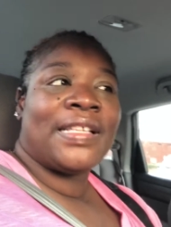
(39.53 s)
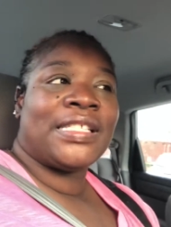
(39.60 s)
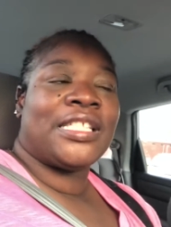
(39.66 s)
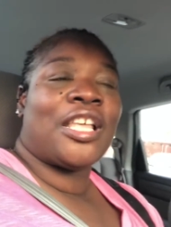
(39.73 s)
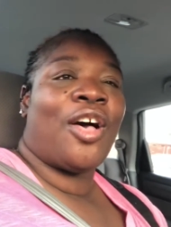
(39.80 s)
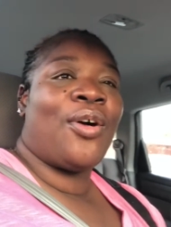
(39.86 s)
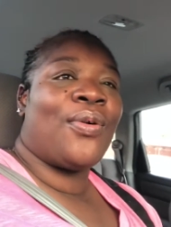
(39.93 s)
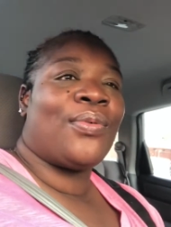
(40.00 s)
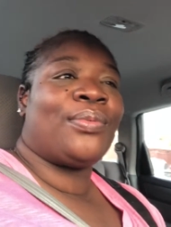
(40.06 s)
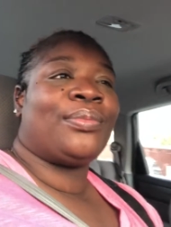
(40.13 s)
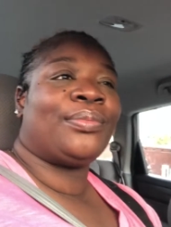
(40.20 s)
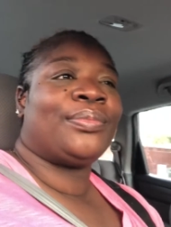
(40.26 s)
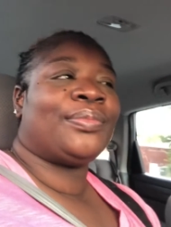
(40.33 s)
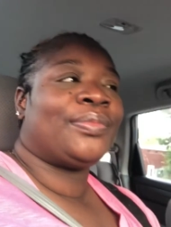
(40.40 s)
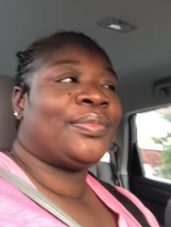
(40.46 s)
So,
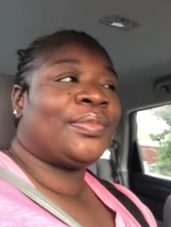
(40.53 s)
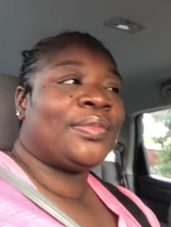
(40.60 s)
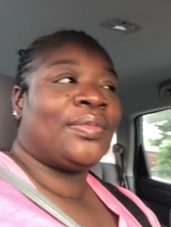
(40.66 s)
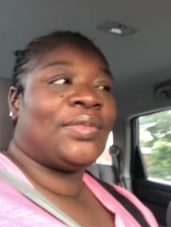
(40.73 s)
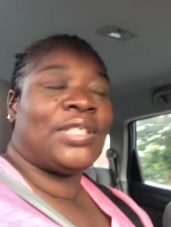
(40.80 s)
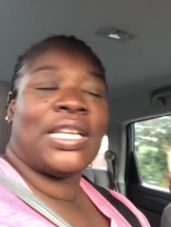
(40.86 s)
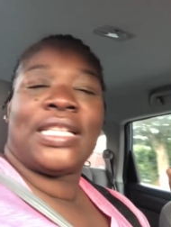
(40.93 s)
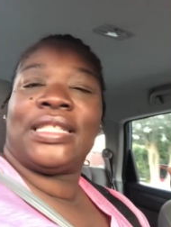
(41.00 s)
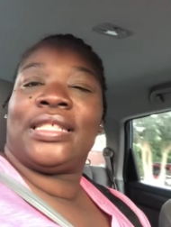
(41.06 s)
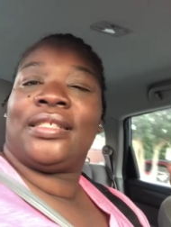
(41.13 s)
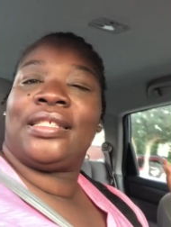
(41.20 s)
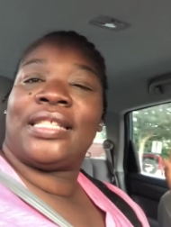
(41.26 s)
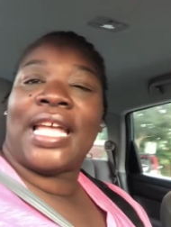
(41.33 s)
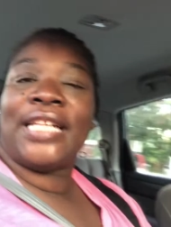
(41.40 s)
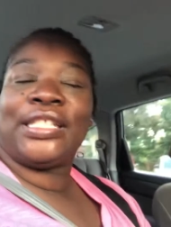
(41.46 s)
just
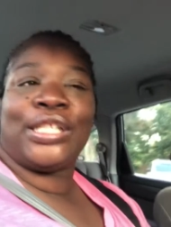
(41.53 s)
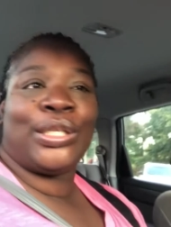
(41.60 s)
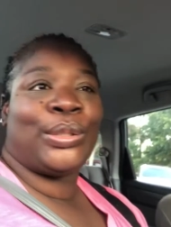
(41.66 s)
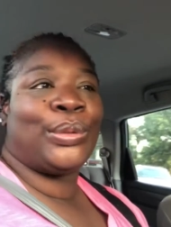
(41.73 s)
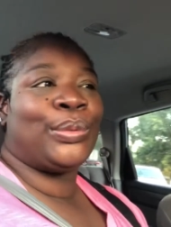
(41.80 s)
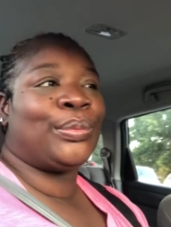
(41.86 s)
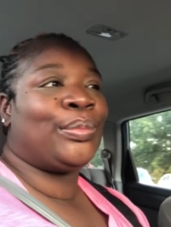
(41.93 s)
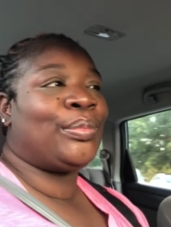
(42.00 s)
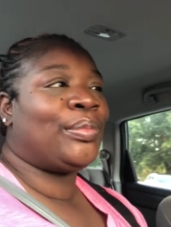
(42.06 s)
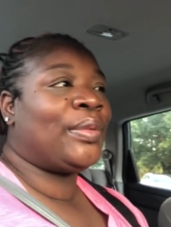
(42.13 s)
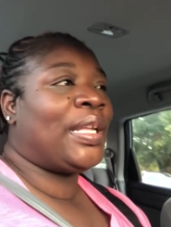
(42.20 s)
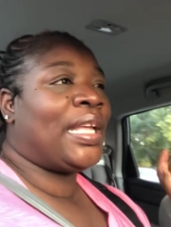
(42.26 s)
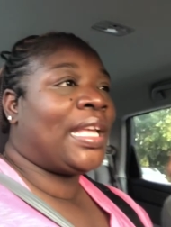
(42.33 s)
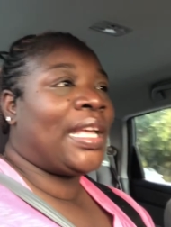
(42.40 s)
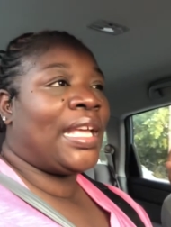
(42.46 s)
stay tuned,
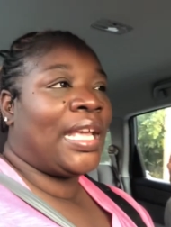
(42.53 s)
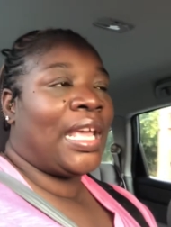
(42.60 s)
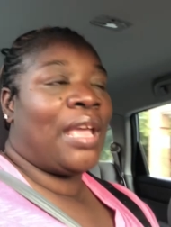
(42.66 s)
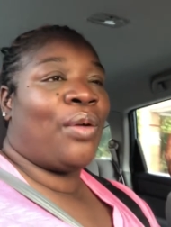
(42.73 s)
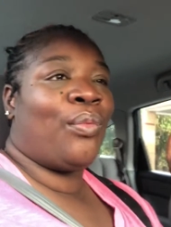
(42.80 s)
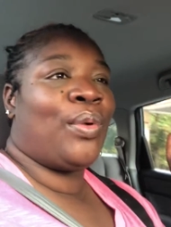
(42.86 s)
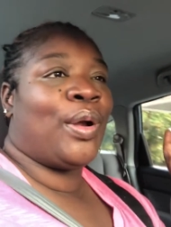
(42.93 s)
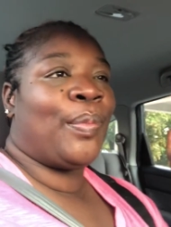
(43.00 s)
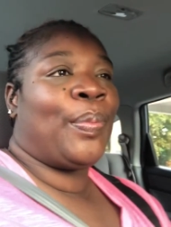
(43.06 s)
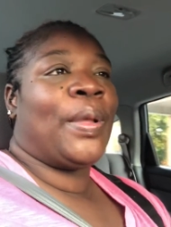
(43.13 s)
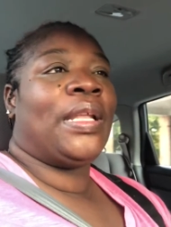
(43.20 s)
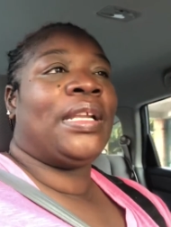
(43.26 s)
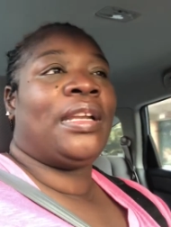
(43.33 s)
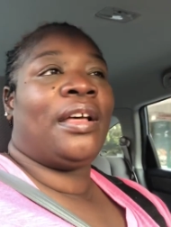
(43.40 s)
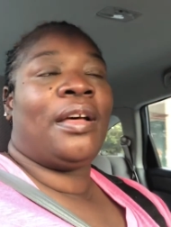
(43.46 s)
and we're
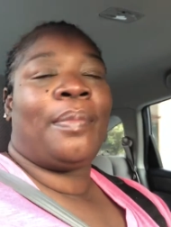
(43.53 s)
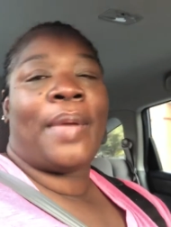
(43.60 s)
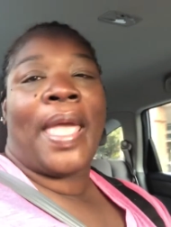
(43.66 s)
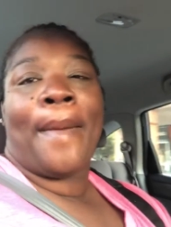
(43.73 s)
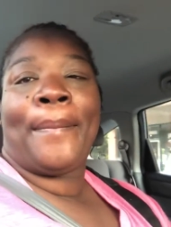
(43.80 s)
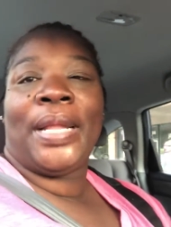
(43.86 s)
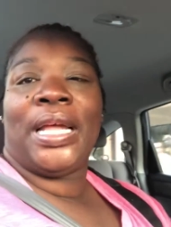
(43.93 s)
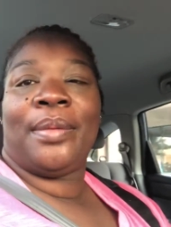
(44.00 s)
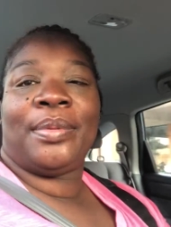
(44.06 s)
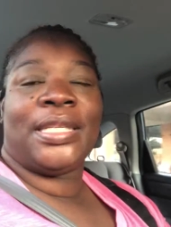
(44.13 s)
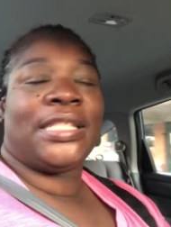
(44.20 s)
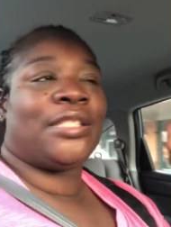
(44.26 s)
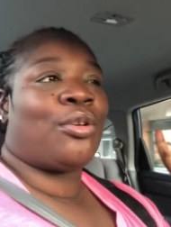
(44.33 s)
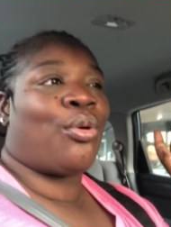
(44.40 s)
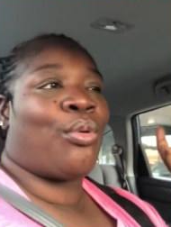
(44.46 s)
pulling up at Publix
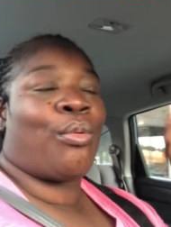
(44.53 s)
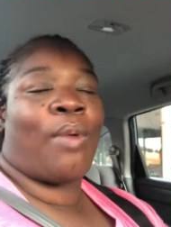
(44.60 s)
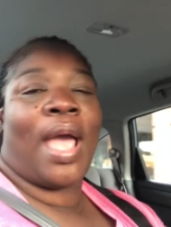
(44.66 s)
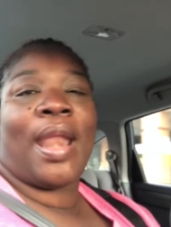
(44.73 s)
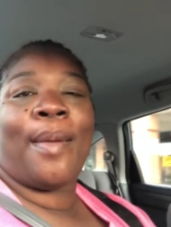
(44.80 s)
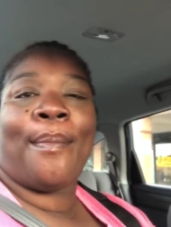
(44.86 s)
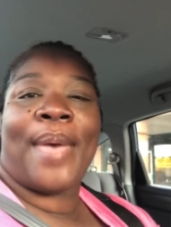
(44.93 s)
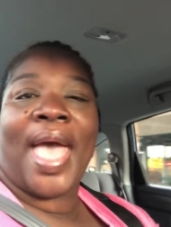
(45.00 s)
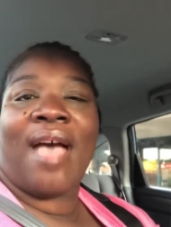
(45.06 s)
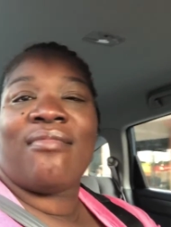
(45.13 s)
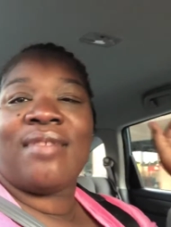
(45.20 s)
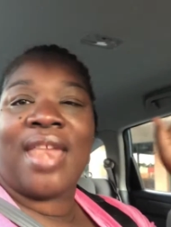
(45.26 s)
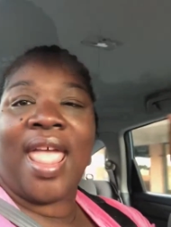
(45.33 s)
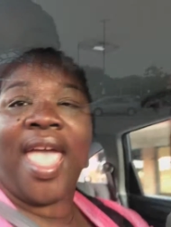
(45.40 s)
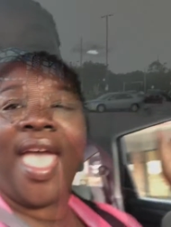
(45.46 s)
right about
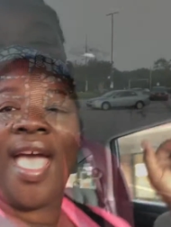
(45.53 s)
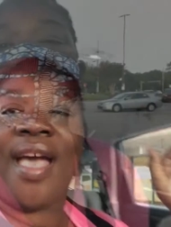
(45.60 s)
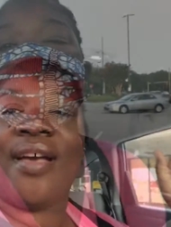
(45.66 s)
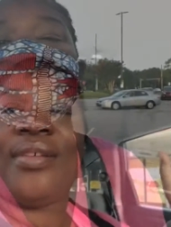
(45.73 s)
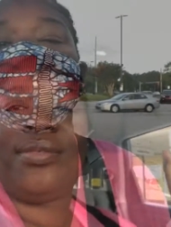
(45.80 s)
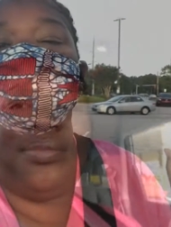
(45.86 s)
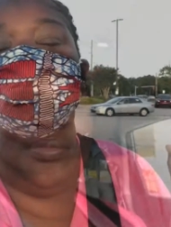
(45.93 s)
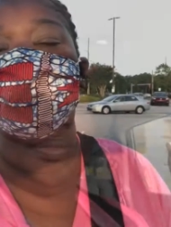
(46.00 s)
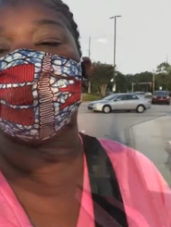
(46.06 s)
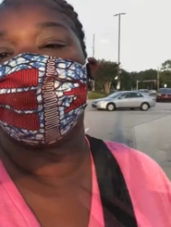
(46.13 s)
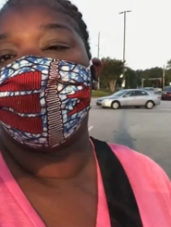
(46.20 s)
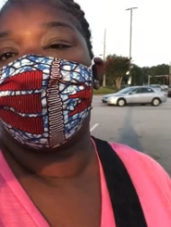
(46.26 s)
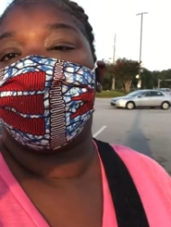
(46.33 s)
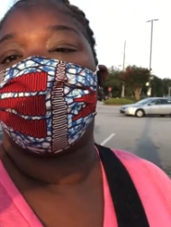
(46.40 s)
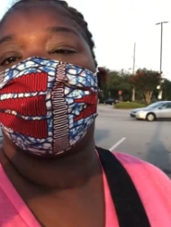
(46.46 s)
now.
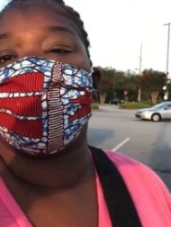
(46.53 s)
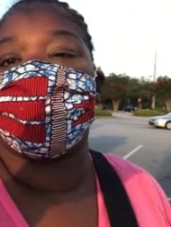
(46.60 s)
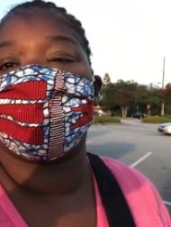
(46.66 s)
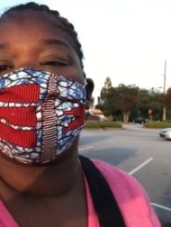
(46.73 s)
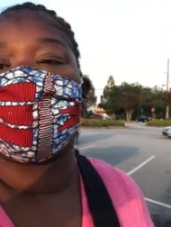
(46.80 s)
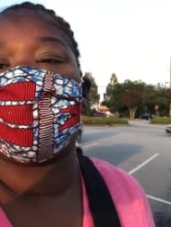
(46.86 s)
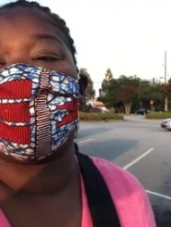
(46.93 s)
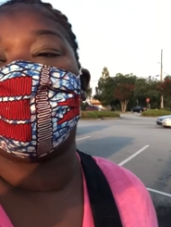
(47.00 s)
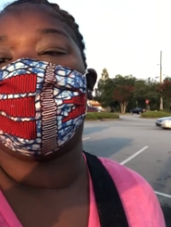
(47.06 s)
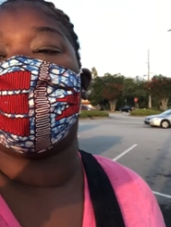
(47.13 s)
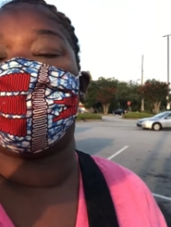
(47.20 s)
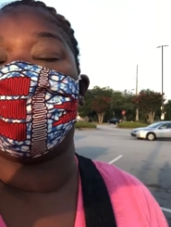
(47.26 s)
All right, y'all. We done